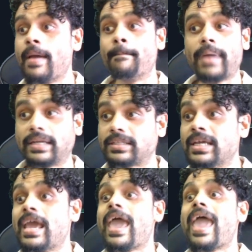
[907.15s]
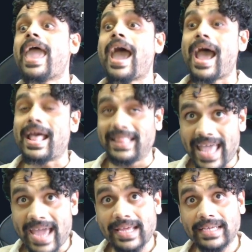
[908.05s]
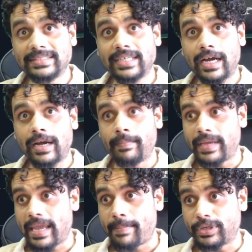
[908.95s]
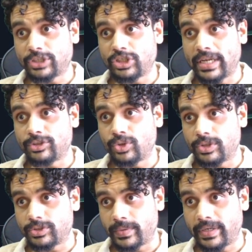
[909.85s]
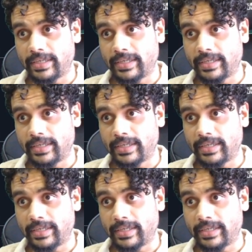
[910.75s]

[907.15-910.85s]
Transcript: But there is a potential head and shoulders over here.